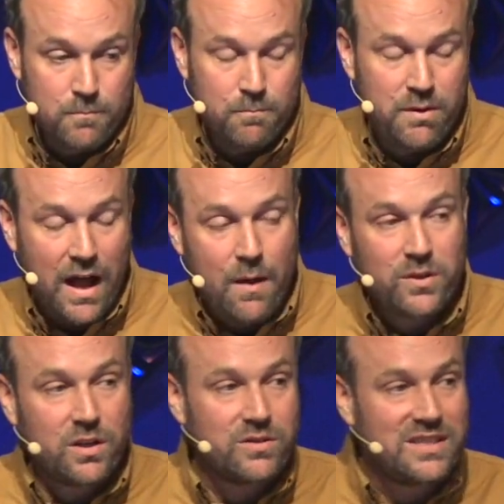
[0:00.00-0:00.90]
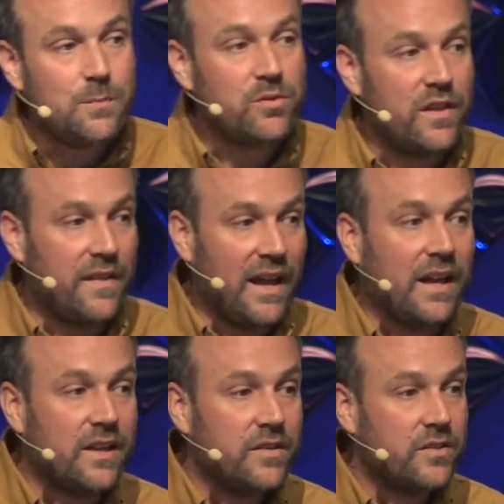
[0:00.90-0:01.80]
But I would go deeper than
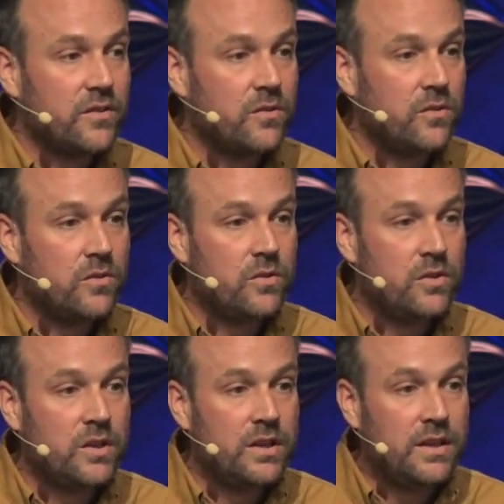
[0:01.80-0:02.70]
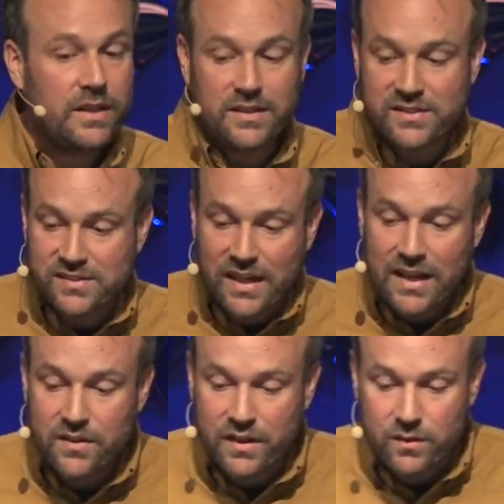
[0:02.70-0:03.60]
that and
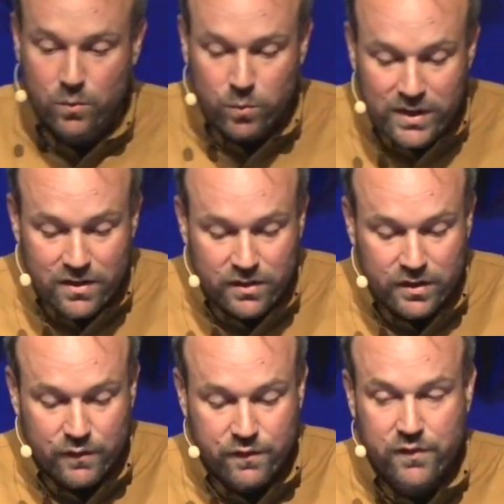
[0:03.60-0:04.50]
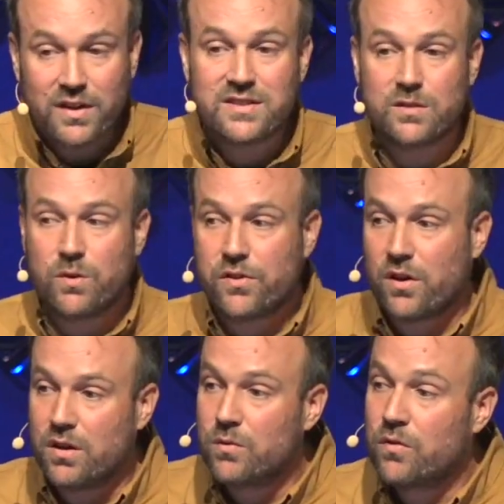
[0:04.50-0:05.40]
say that we are confronted with
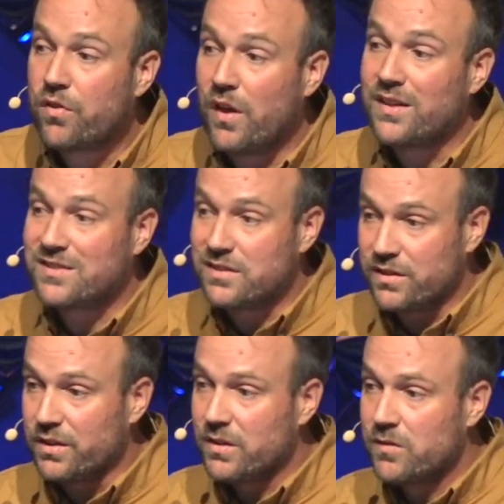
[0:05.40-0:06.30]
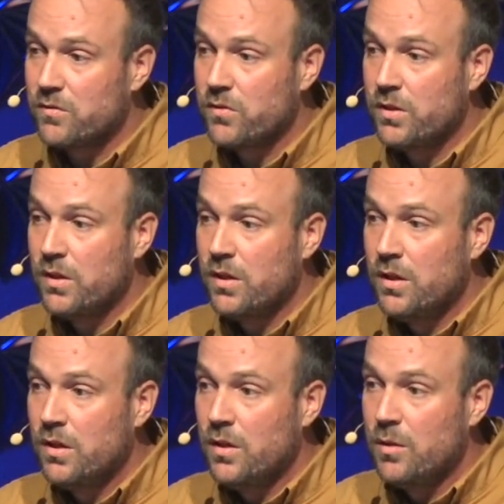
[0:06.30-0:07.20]
our own thoughts here.
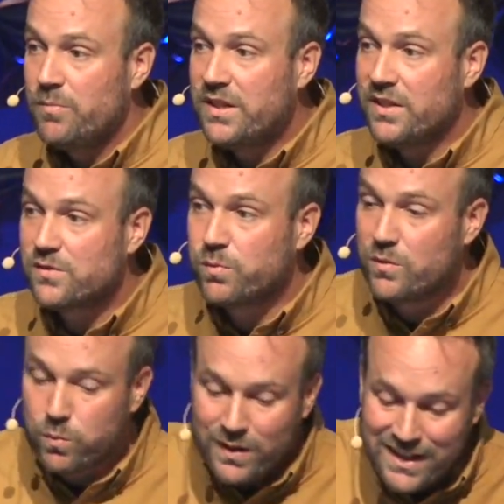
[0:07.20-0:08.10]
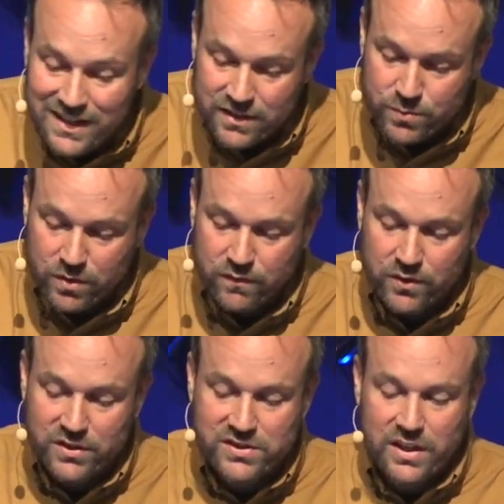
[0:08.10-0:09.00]
Because when we get to a
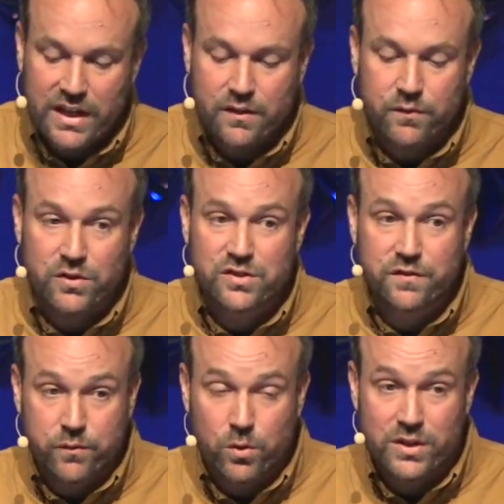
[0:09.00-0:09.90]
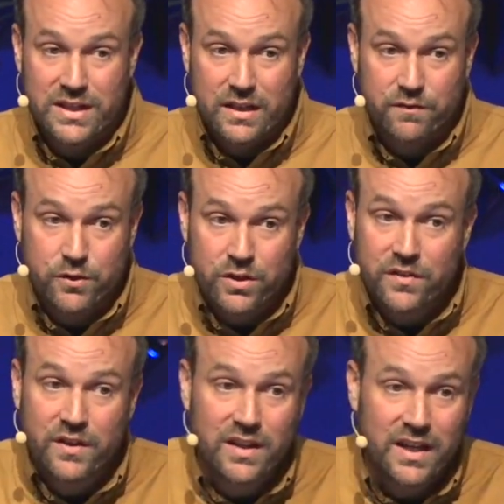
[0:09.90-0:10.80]
verse like verse 40, if you're
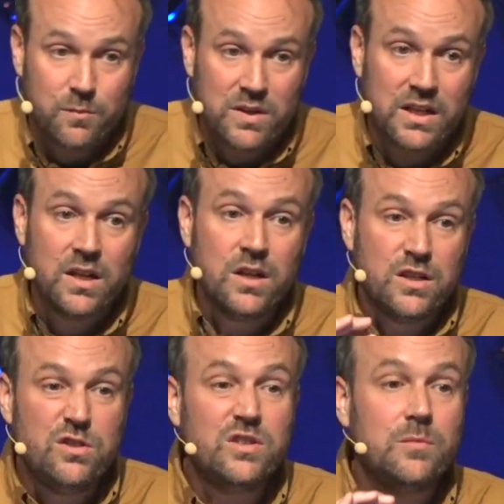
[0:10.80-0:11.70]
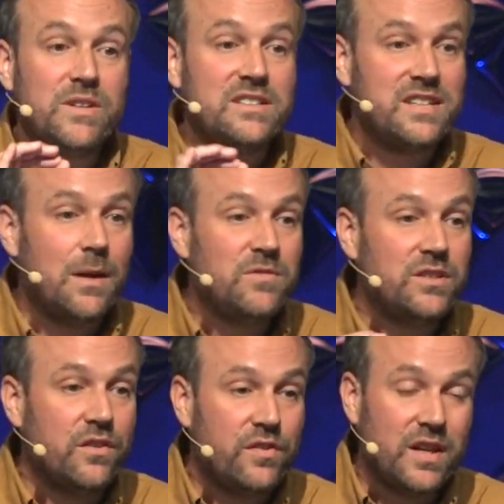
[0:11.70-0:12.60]
anything like me, you can be tempted
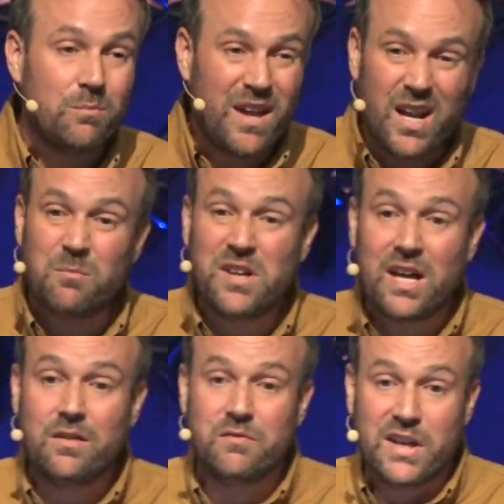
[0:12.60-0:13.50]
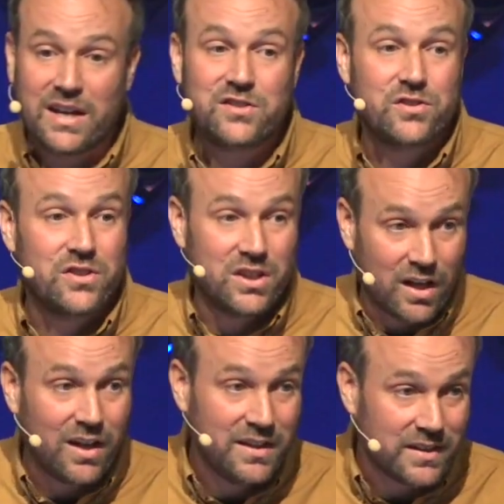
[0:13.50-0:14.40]
to think, man, I'm kind of nicer than
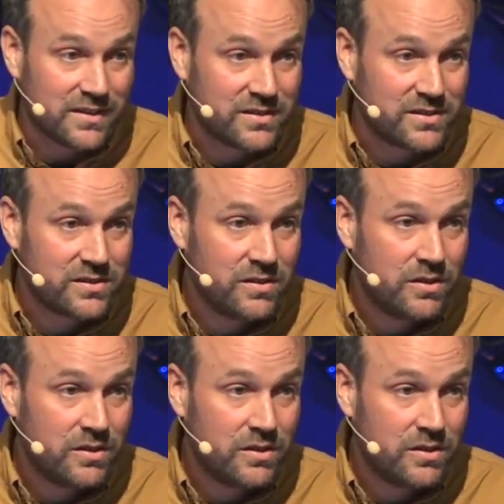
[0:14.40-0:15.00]
God is.